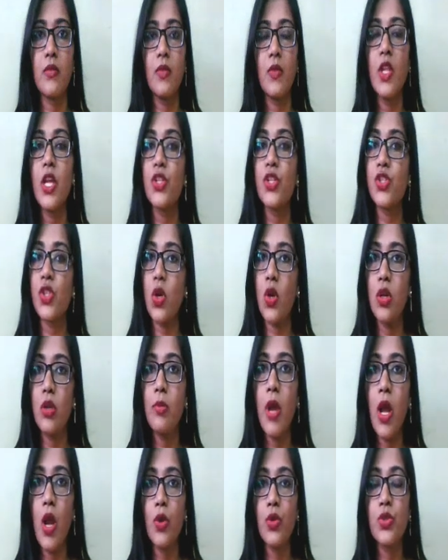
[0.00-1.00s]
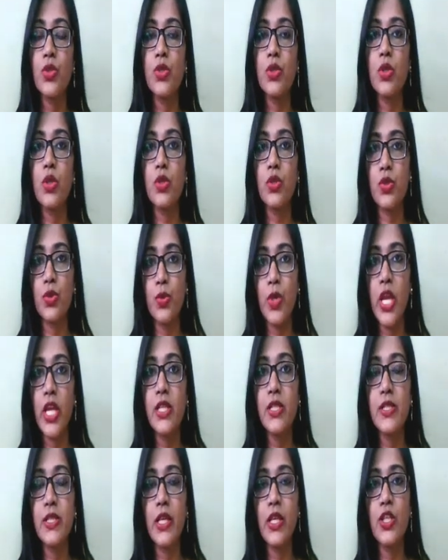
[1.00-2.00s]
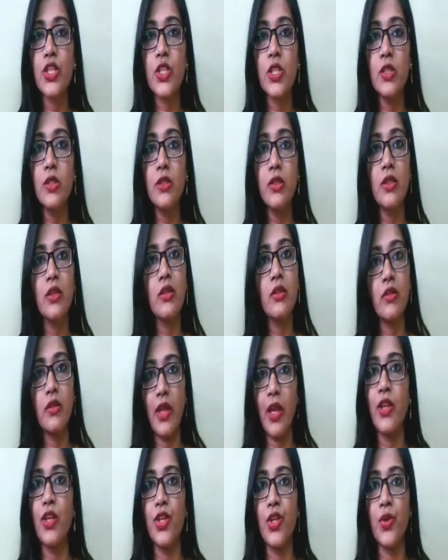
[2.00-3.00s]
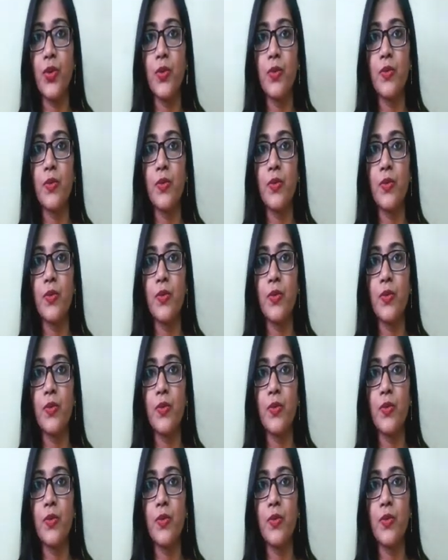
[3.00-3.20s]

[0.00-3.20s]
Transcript: That's all about today's session. Thank you.